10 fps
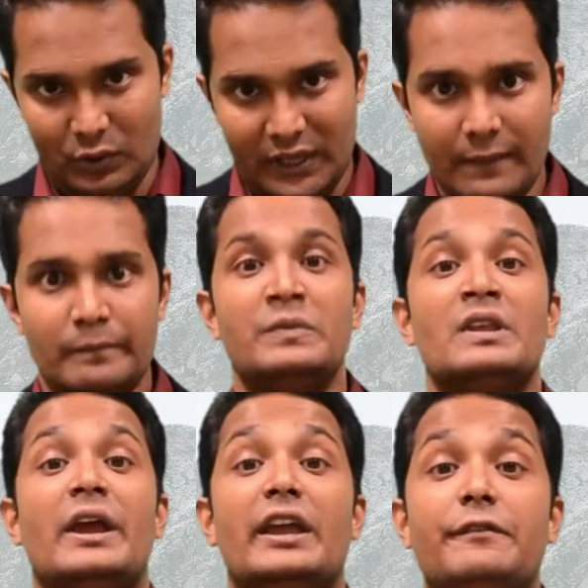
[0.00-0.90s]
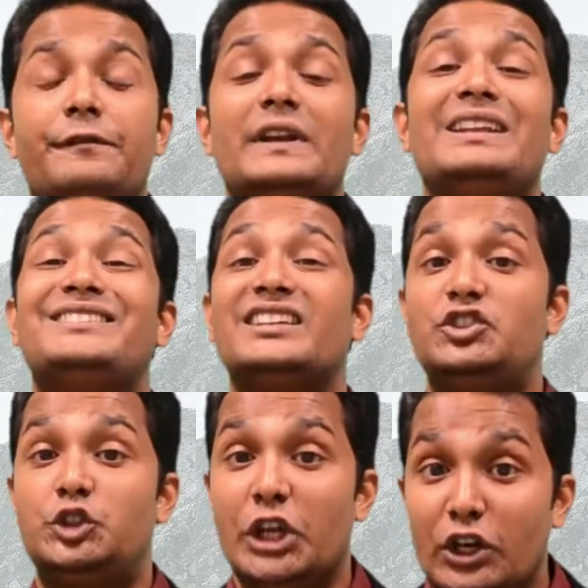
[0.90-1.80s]
Okay, if it is a
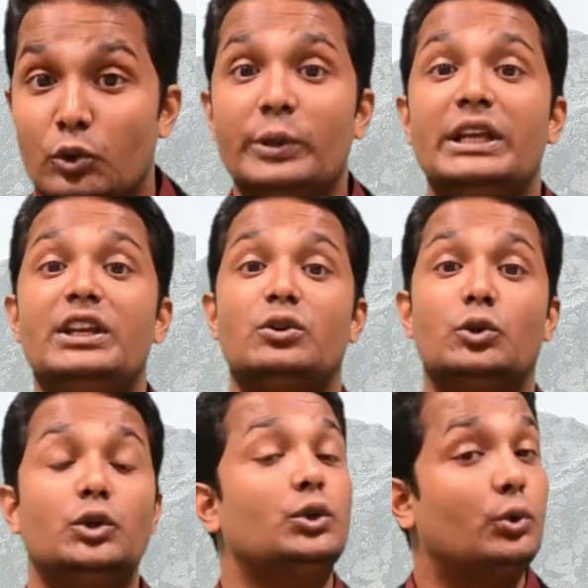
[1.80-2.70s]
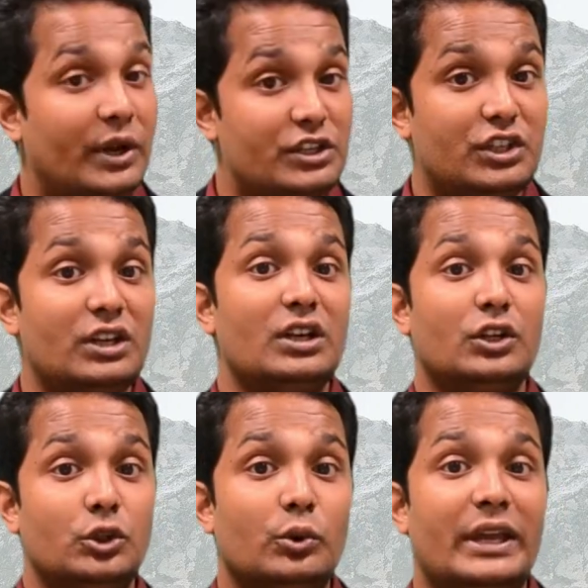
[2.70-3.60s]
genuine good question,
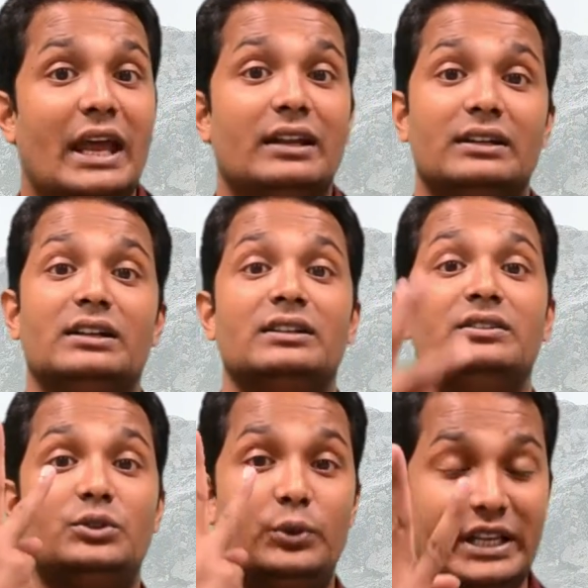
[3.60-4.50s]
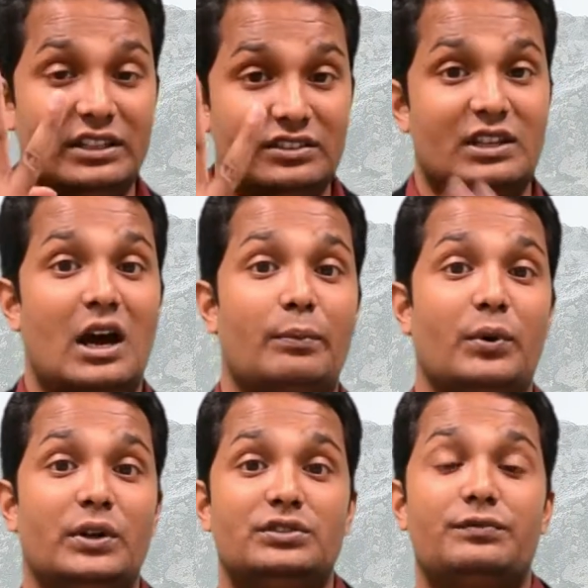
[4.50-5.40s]
you can earn 3 star
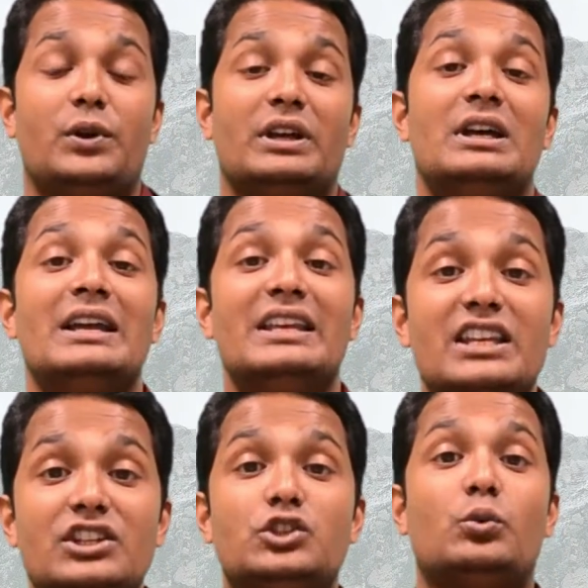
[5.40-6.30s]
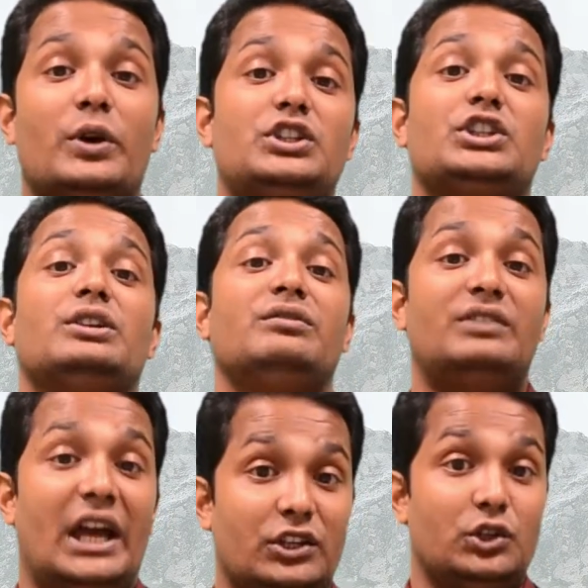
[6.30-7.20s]
points for each question
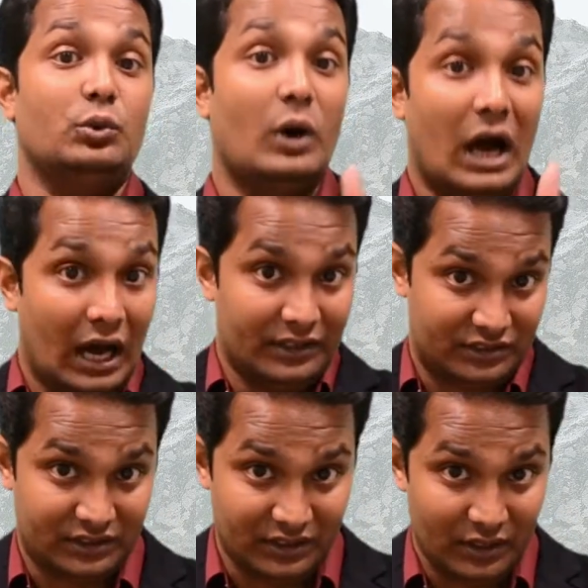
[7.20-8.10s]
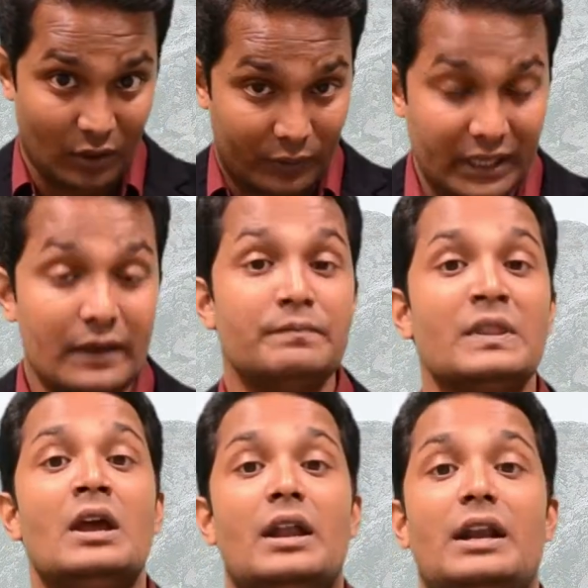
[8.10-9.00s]
that you ask. Okay,
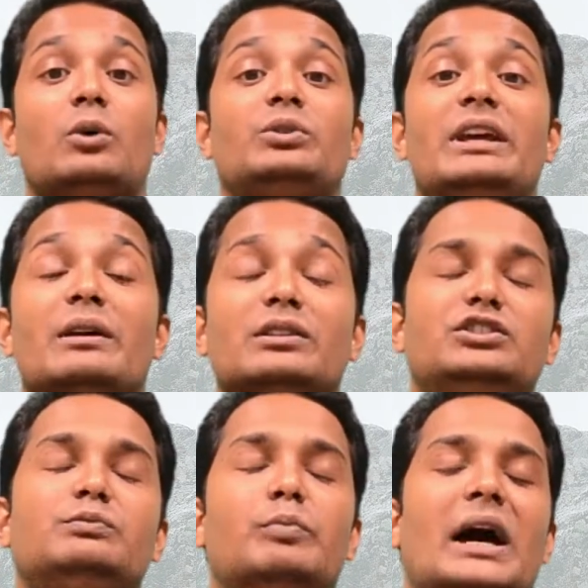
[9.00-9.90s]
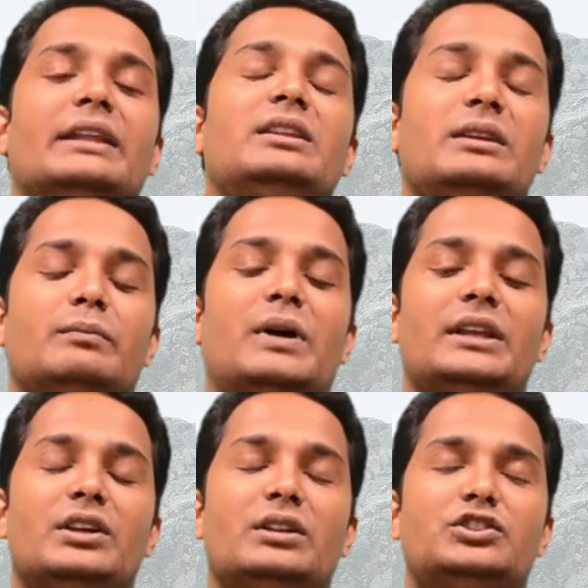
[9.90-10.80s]
now by
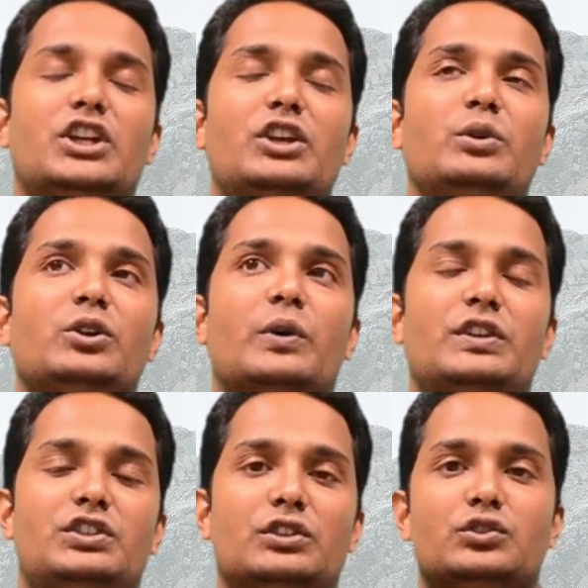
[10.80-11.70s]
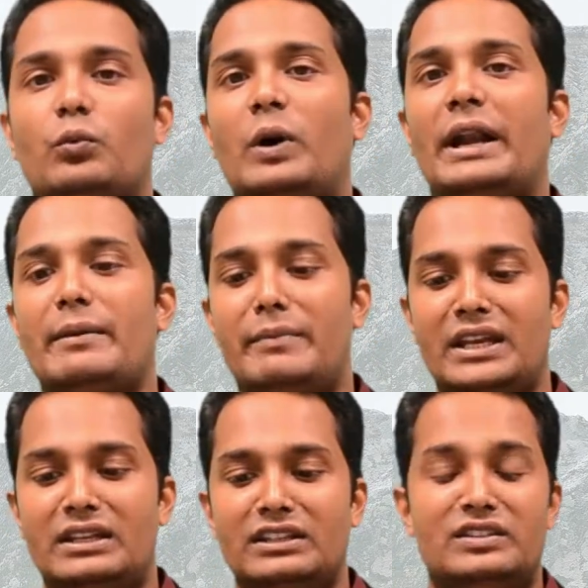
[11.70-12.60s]
the genuine questions, what I
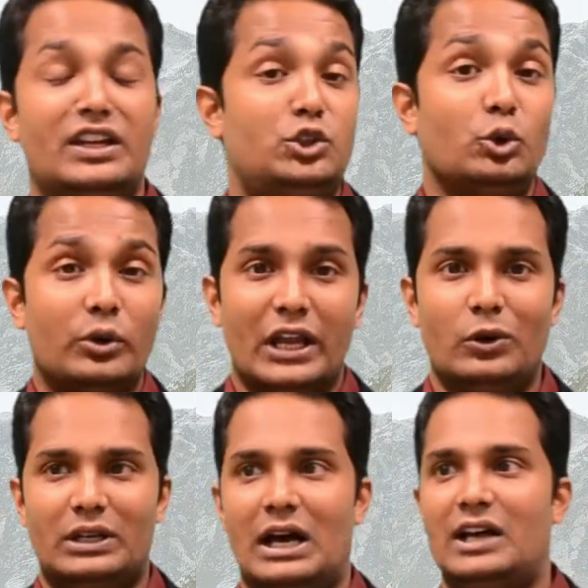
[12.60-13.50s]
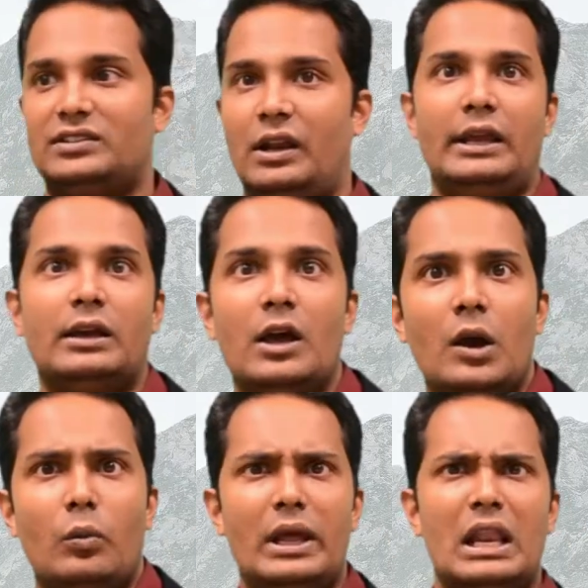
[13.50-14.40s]
meant is that you cannot ask like,
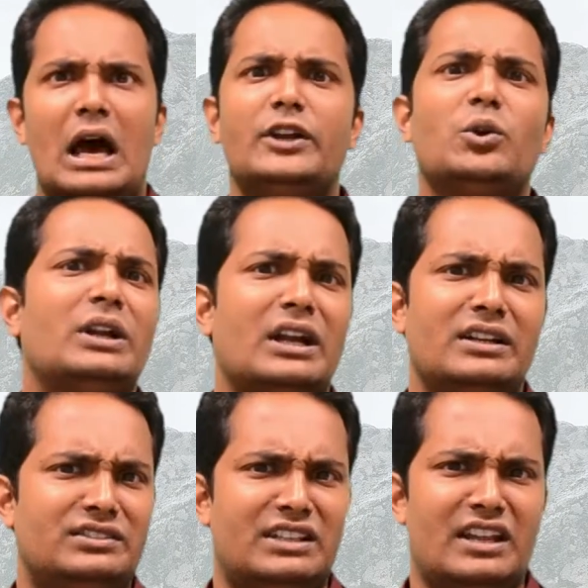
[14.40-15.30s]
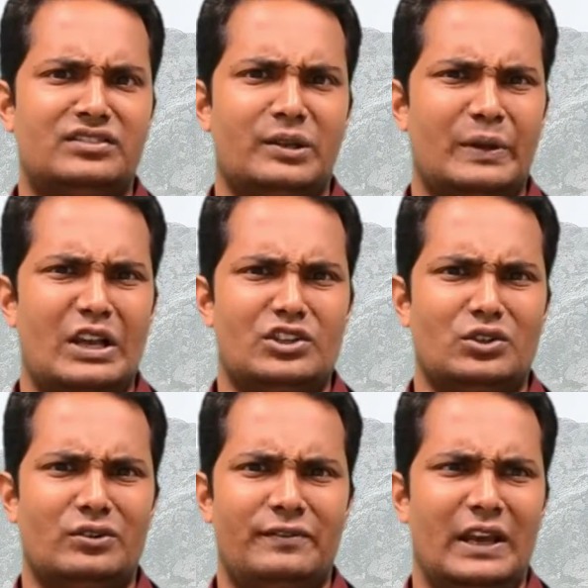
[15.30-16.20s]
well, I don't understand
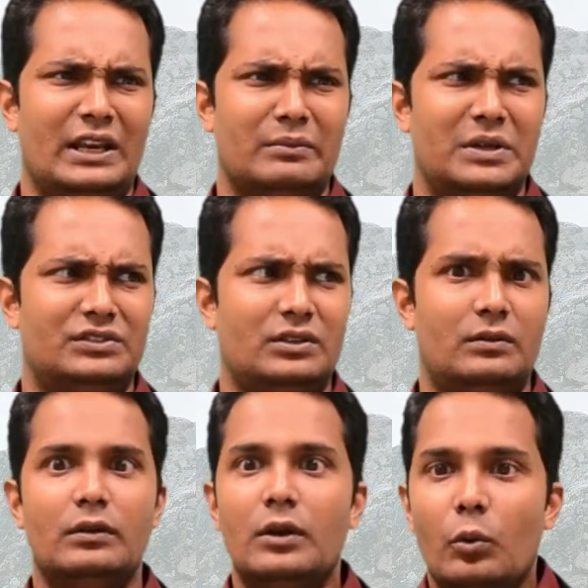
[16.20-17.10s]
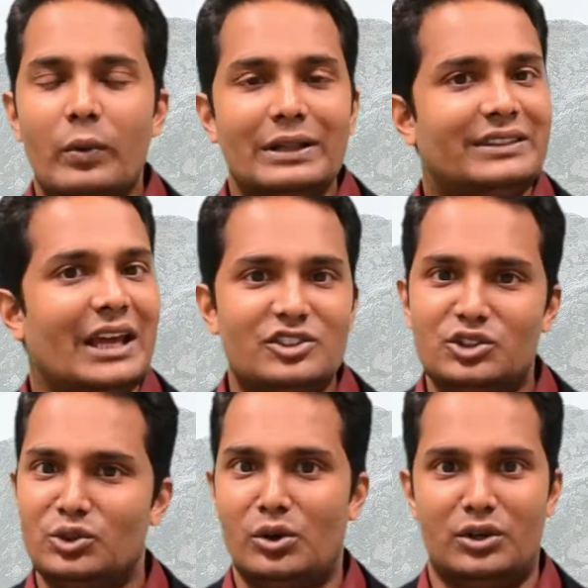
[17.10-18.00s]
separation of variables. Well, that's
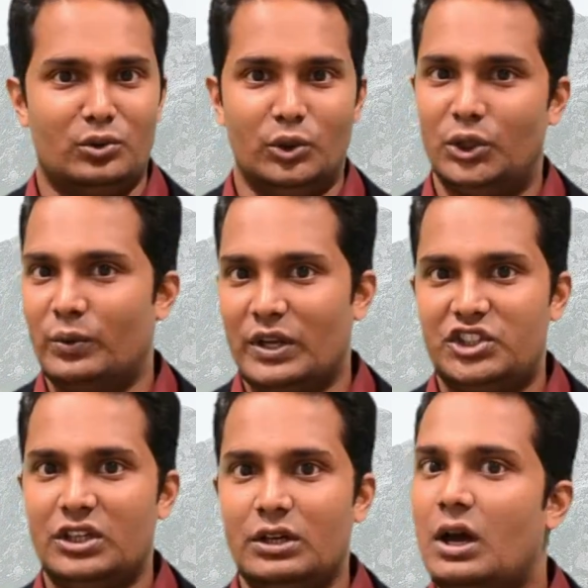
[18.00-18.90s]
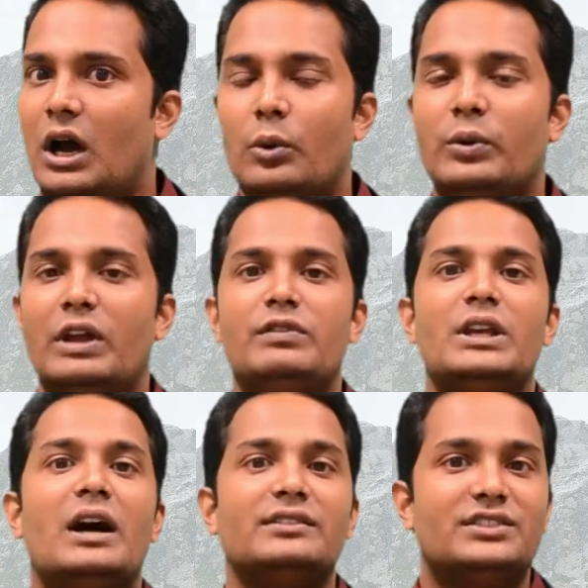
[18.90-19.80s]
not a good question. How can
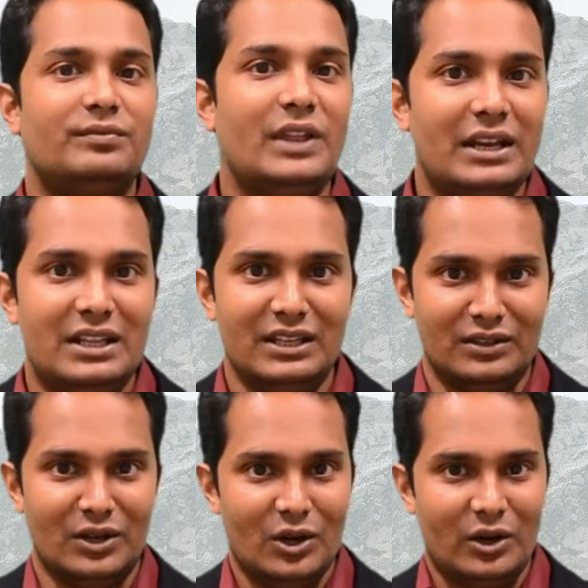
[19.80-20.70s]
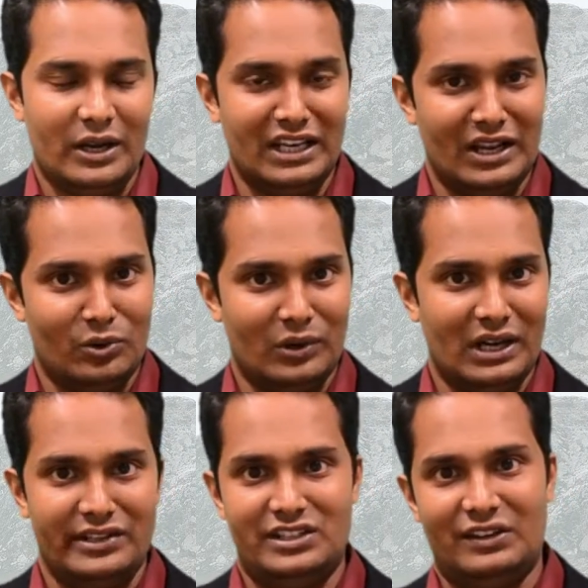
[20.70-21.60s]
we answer that in an
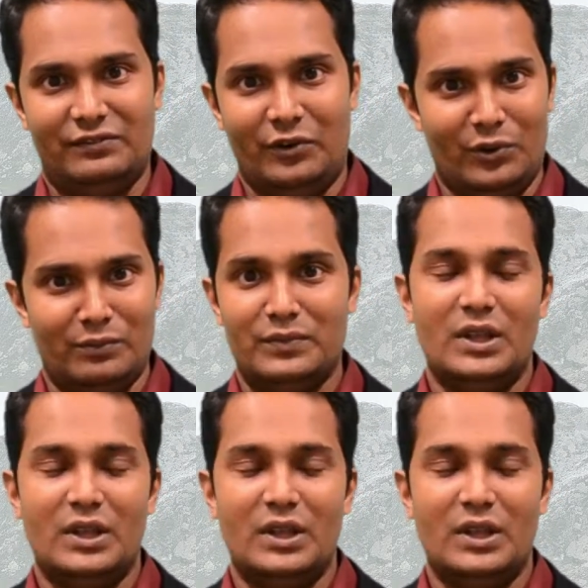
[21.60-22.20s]
online chat forum?